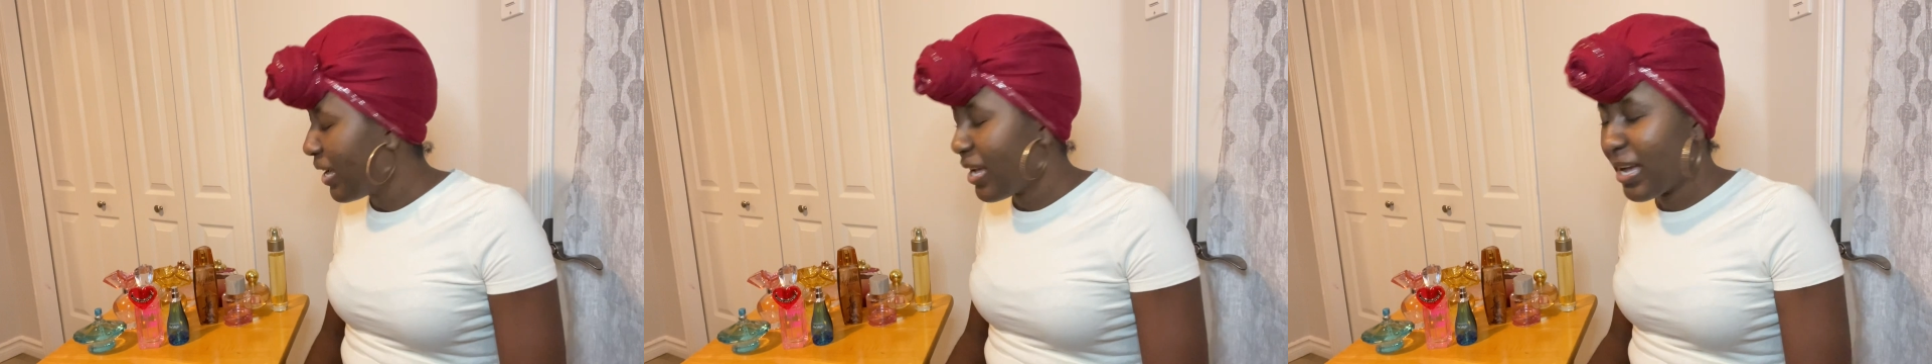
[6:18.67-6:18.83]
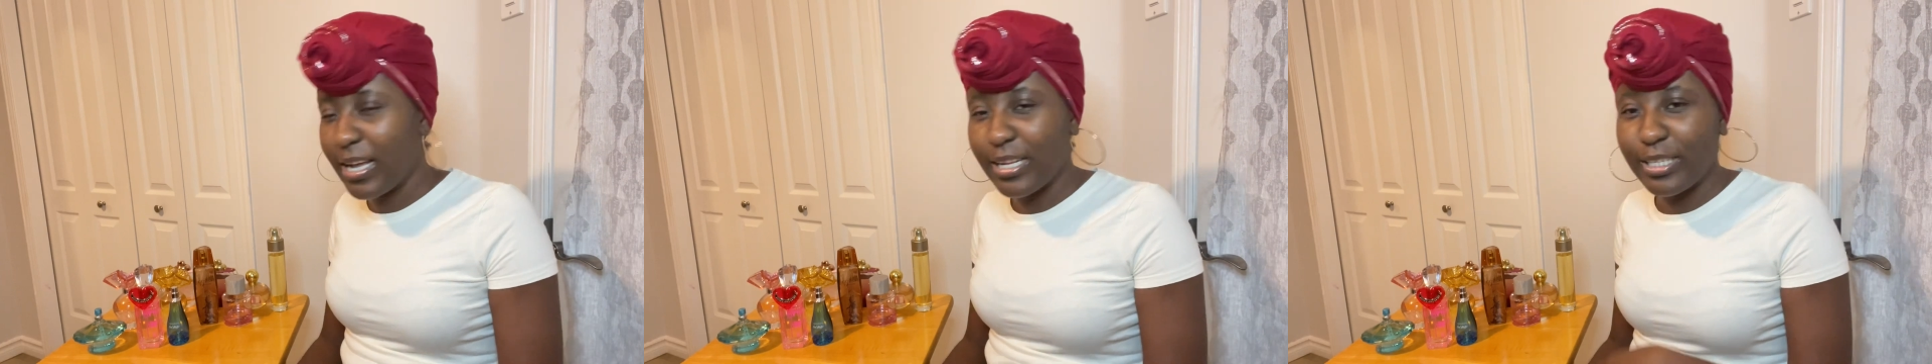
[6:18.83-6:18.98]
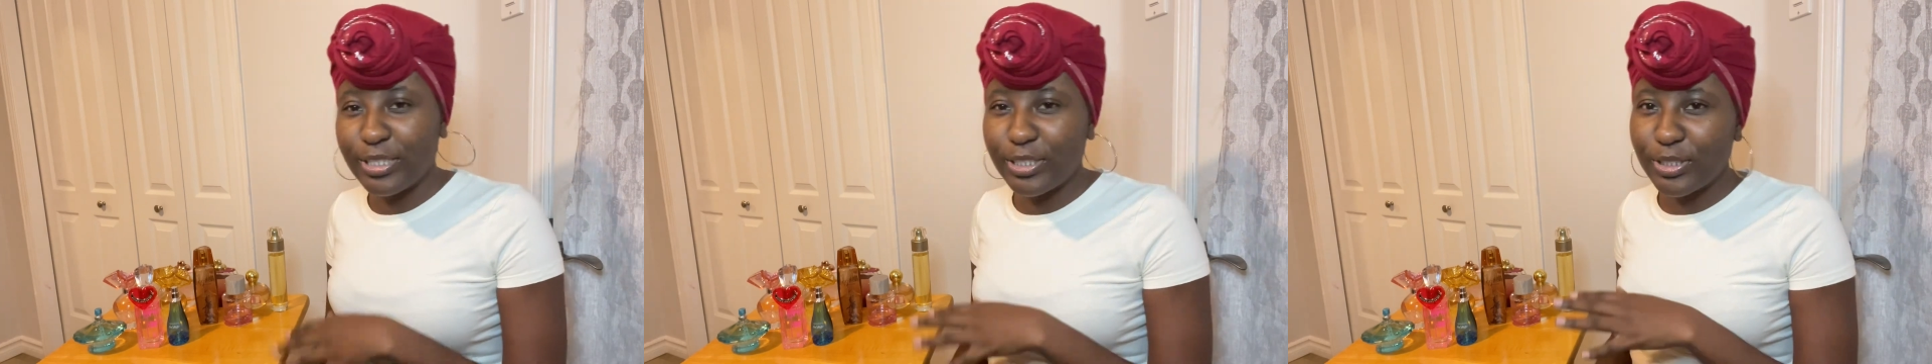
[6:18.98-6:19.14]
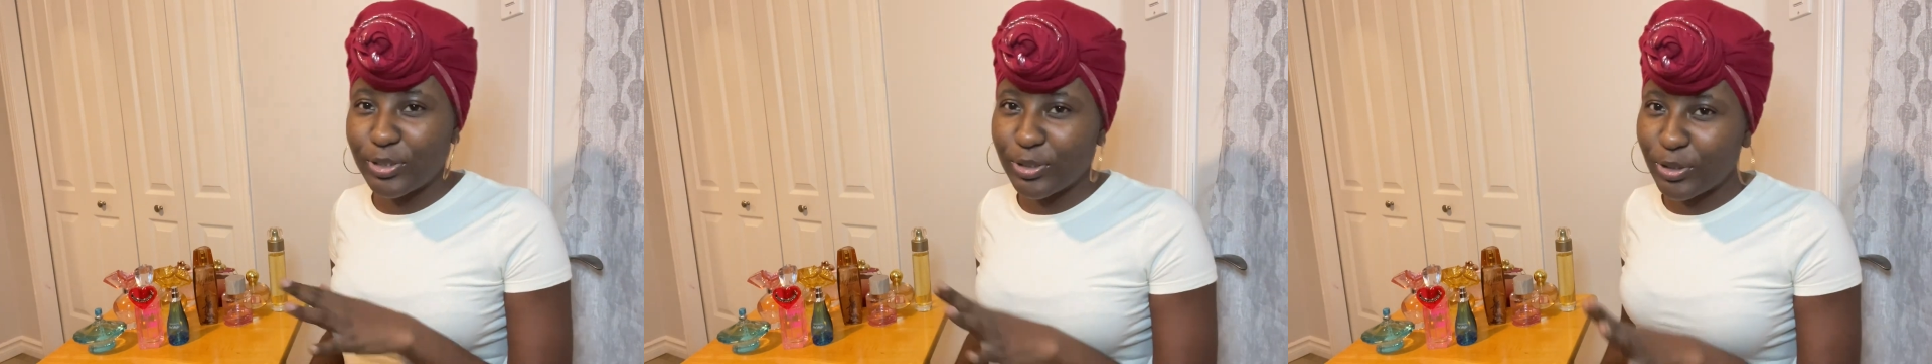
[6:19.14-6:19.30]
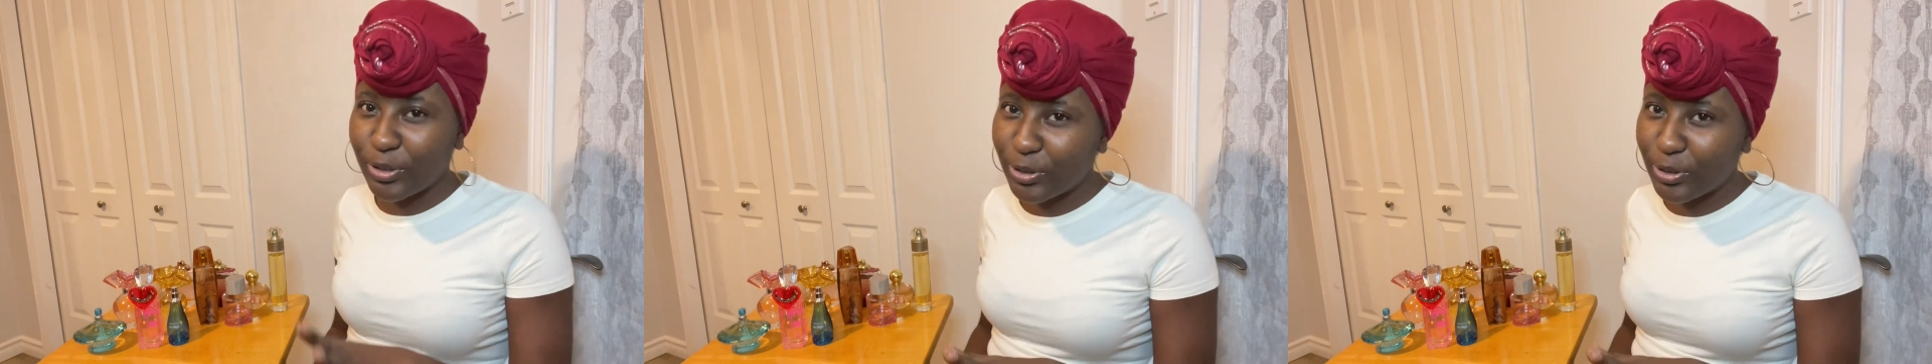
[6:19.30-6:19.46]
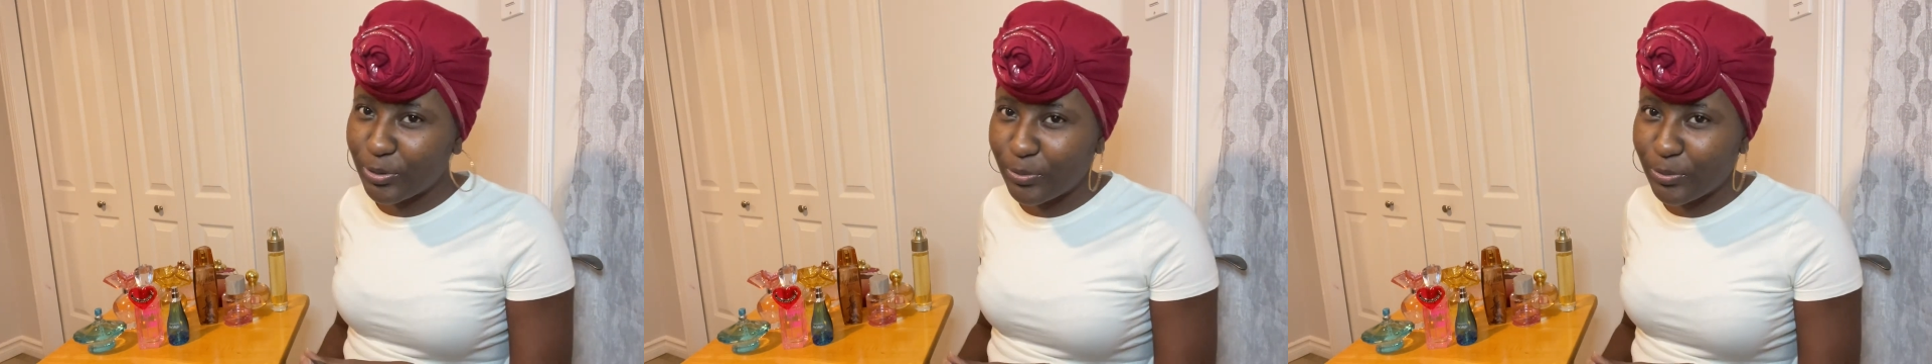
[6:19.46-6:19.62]
And the
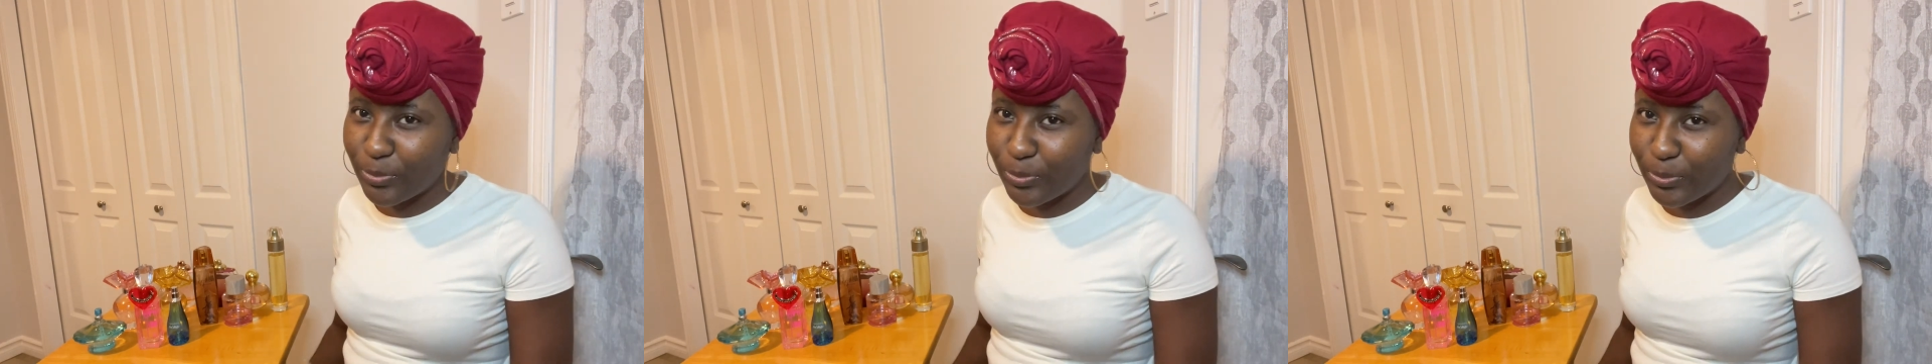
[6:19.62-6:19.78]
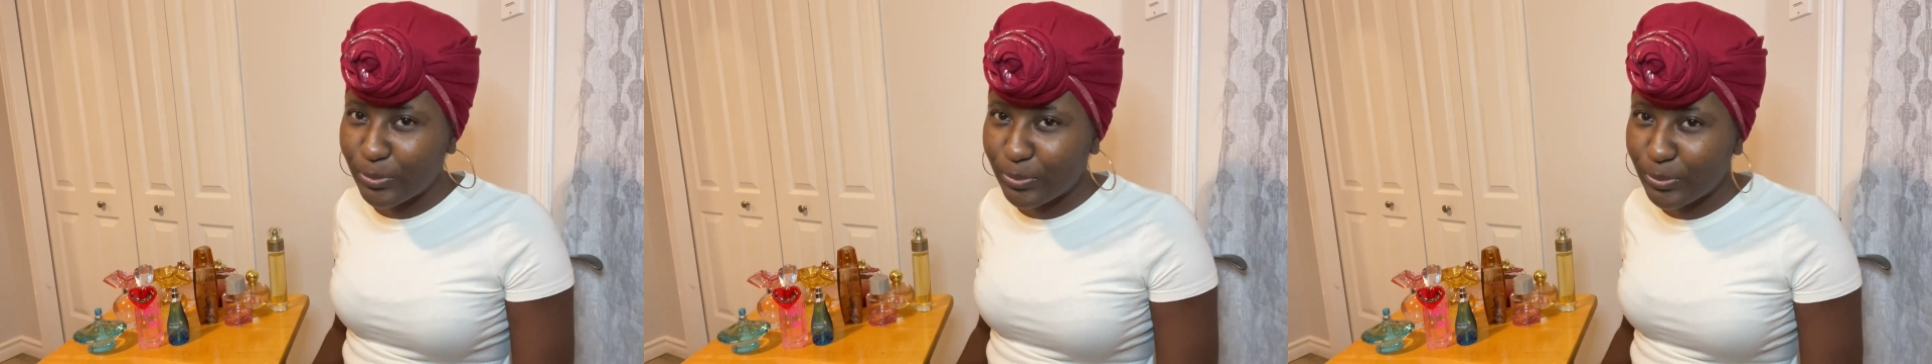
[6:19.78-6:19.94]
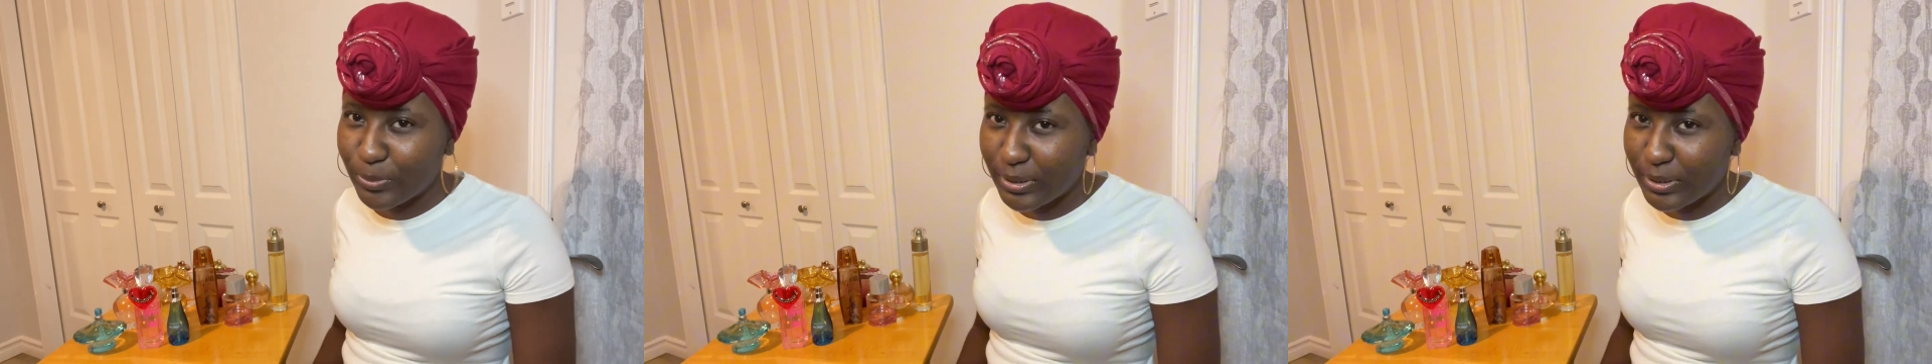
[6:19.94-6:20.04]
third row